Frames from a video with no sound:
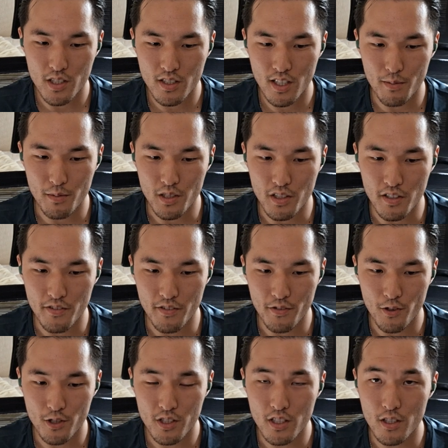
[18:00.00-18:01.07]
much time to live,
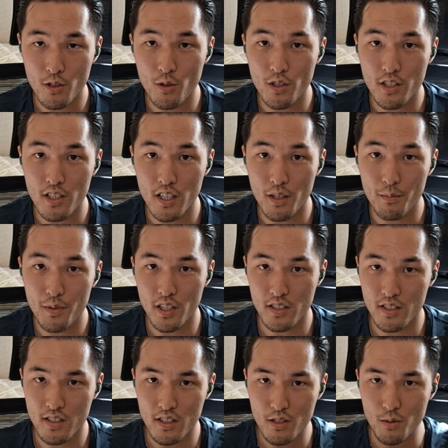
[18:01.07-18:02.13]
unfortunately, according to him,
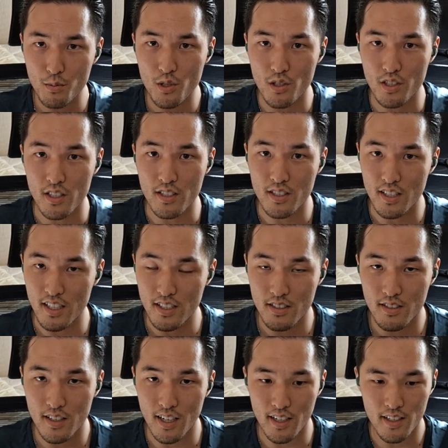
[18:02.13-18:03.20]
because there's some sort of
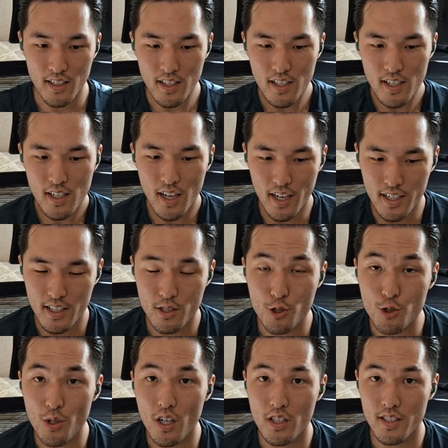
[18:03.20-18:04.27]
disease that I guess
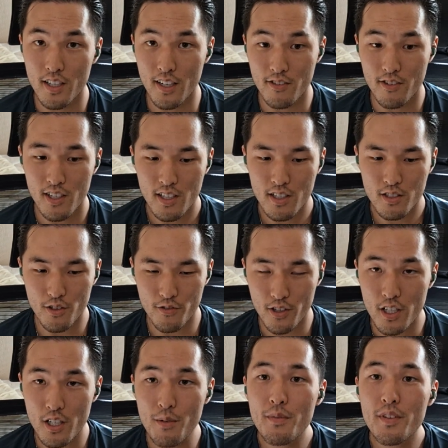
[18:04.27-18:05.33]
Drells have. So
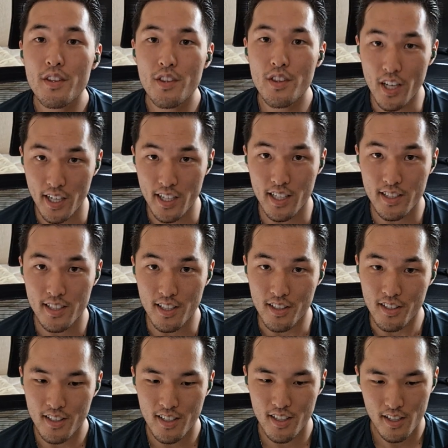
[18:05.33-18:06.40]
for him, 9 out of 10.